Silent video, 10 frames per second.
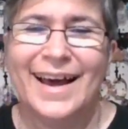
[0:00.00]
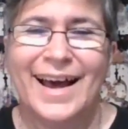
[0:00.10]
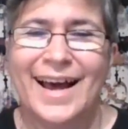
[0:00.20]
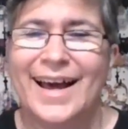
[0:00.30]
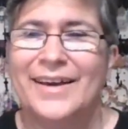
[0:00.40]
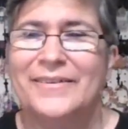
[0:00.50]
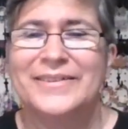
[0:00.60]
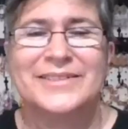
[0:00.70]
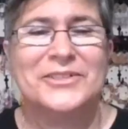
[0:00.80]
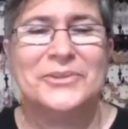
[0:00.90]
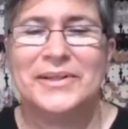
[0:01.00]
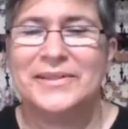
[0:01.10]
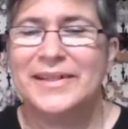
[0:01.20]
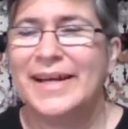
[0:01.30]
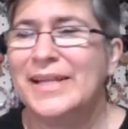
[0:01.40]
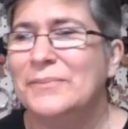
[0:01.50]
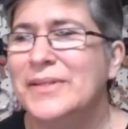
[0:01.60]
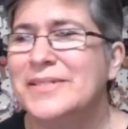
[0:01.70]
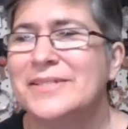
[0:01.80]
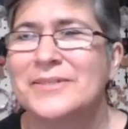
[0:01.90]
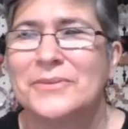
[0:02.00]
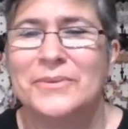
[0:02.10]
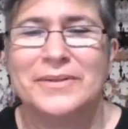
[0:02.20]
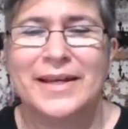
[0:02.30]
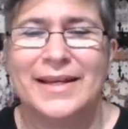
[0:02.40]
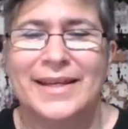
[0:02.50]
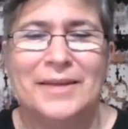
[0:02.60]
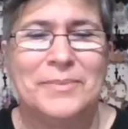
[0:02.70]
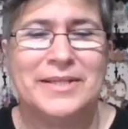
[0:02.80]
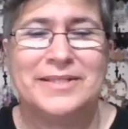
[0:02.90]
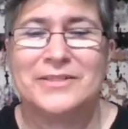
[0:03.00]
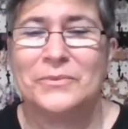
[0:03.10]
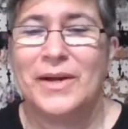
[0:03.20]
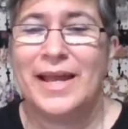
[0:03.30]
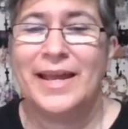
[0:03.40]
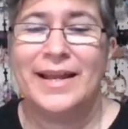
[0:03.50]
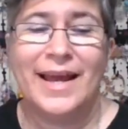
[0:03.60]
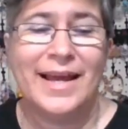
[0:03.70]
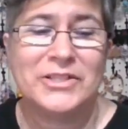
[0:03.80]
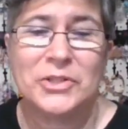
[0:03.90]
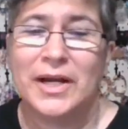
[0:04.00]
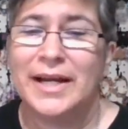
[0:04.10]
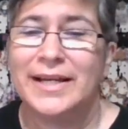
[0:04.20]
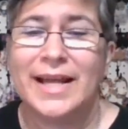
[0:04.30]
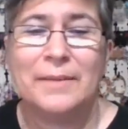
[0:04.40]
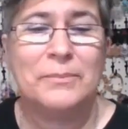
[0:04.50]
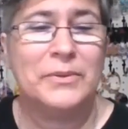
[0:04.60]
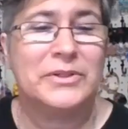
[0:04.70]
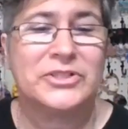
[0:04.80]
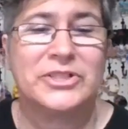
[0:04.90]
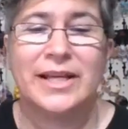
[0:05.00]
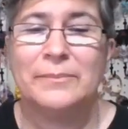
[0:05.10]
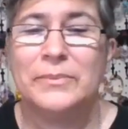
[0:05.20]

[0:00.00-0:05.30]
I was 98 pieces away, and I tried and I pushed,